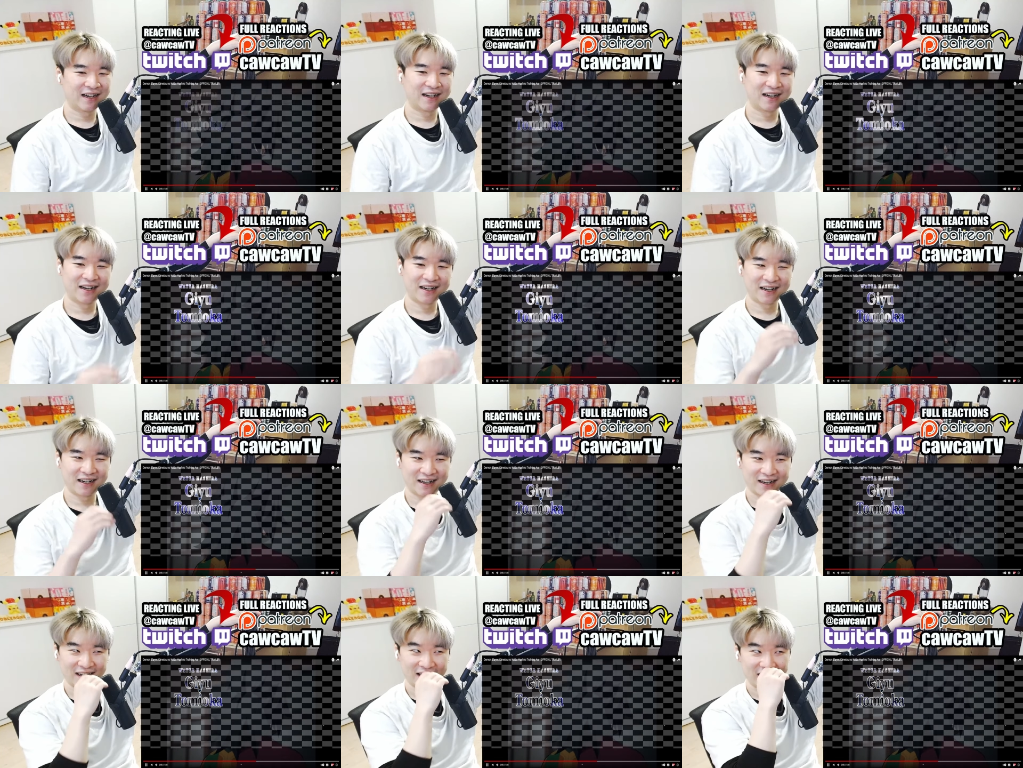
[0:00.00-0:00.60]

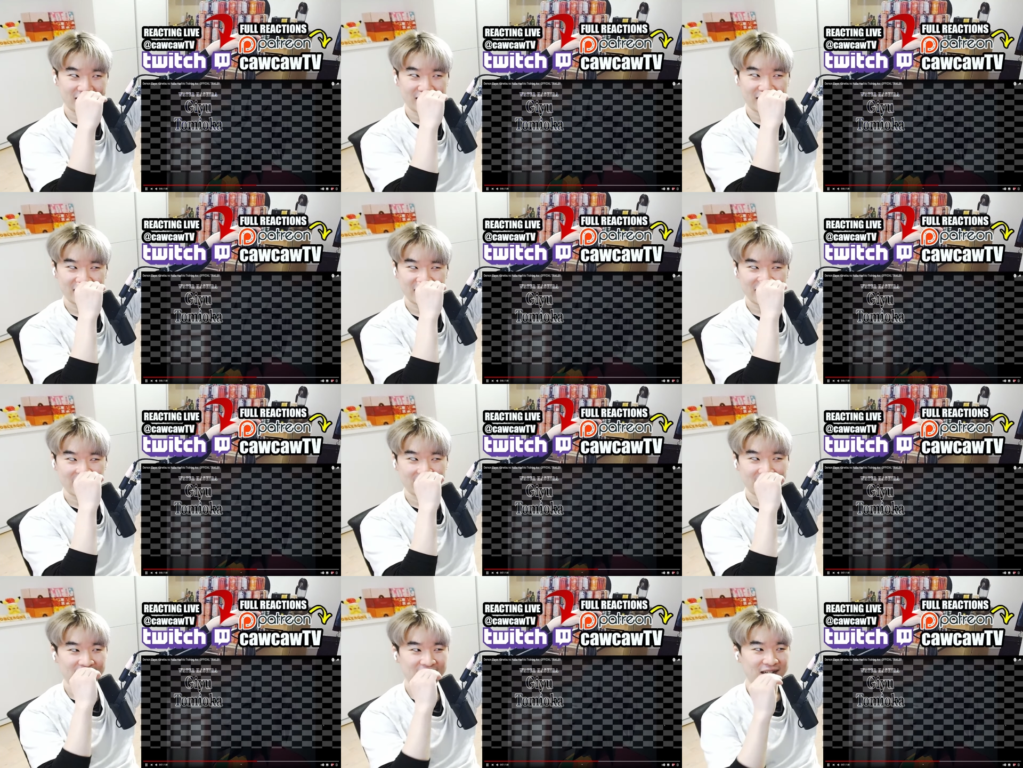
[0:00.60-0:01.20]

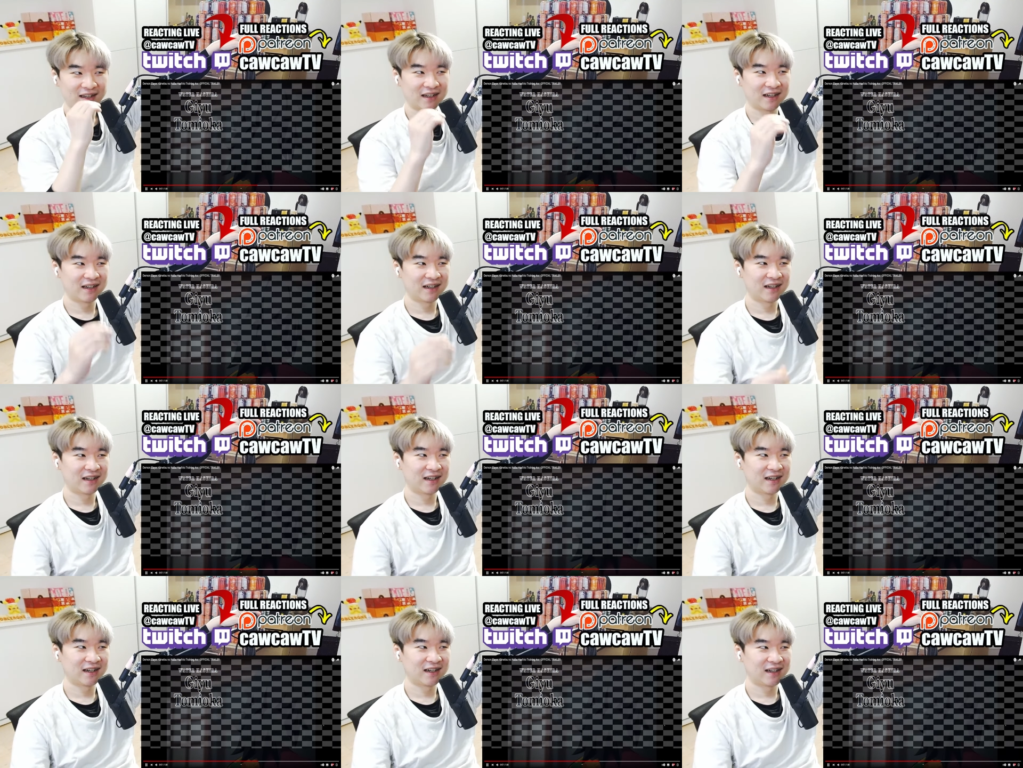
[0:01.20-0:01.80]

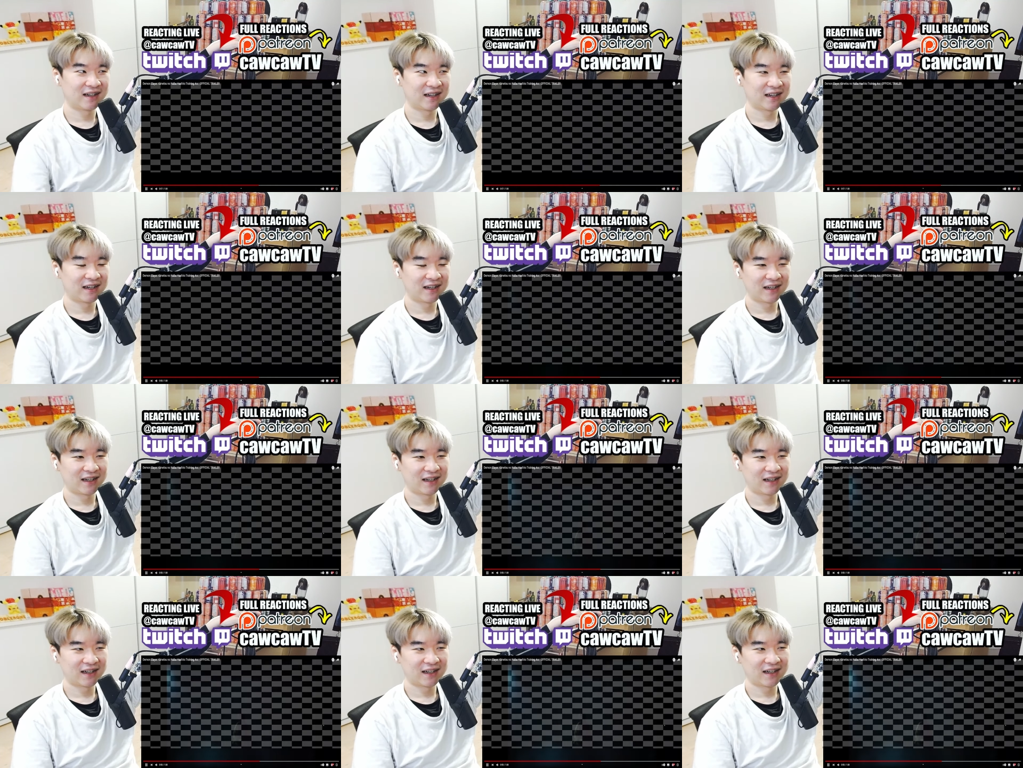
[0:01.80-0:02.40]

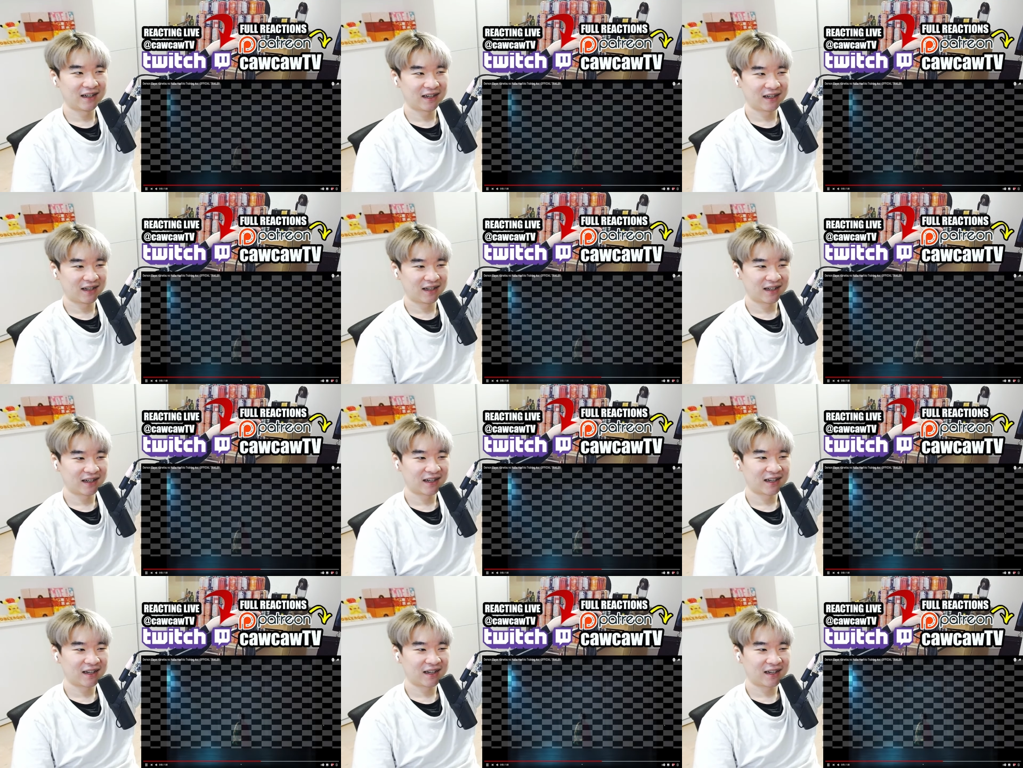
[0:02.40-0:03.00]

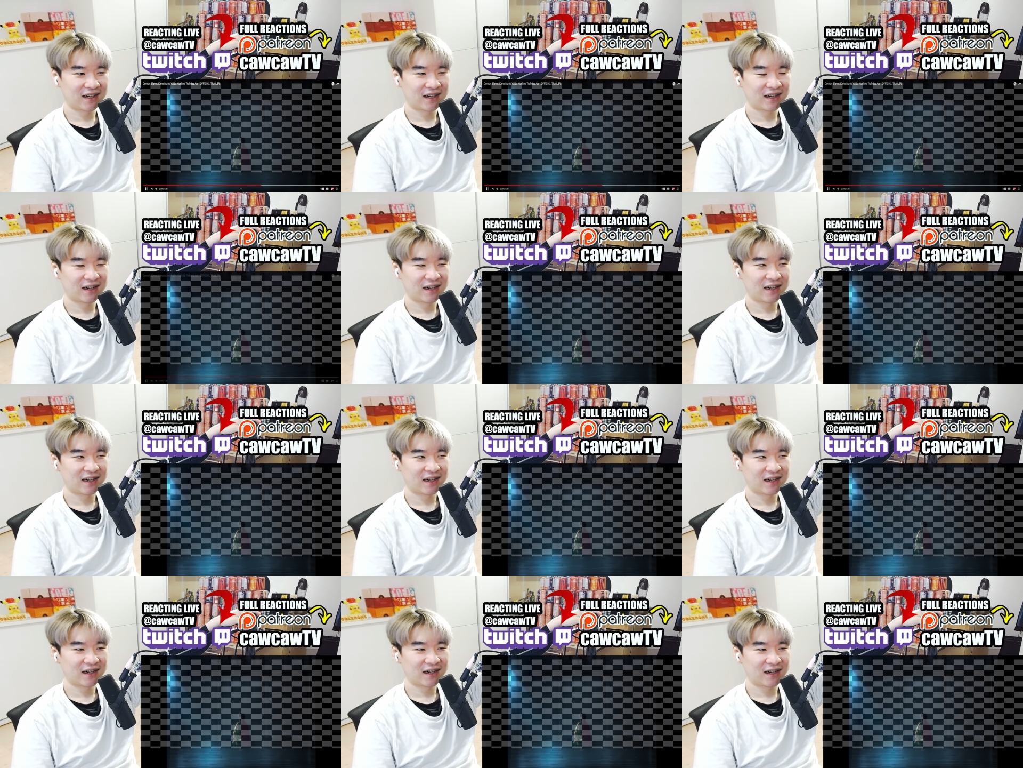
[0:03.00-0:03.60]

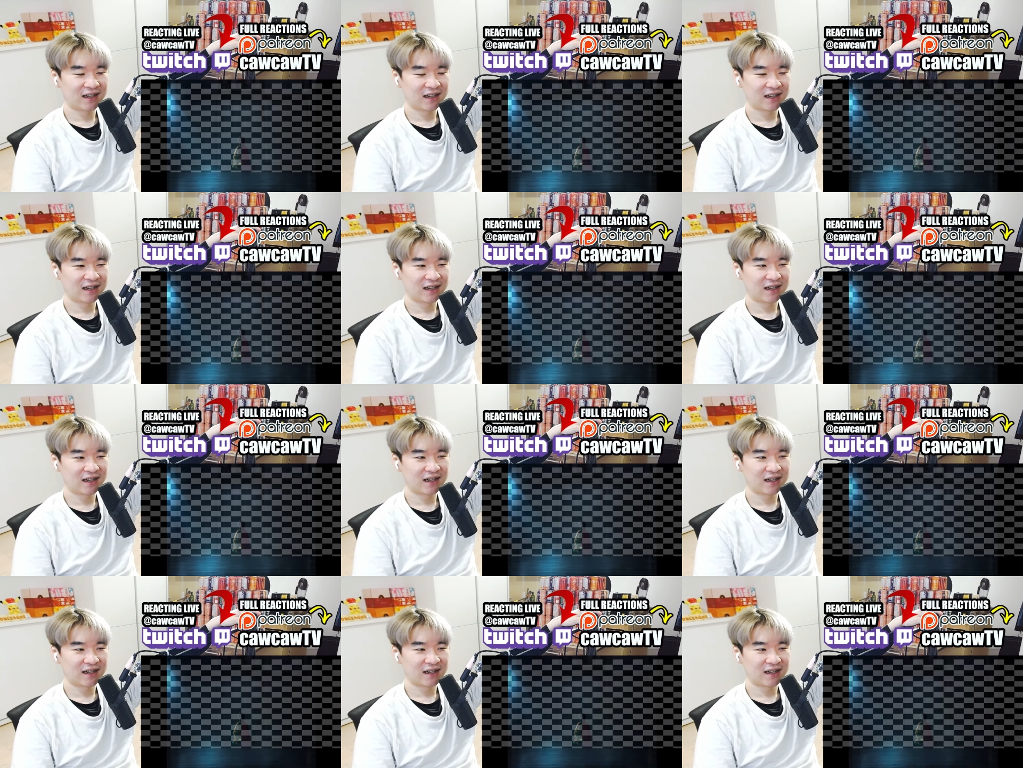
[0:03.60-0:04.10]
No one is speaking in this clip.